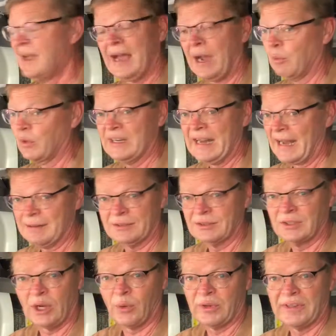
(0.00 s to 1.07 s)
I would not
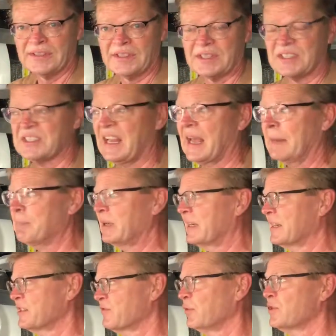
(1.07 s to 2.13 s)
go to this extent,
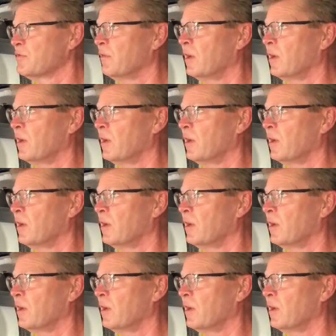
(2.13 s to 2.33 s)
because first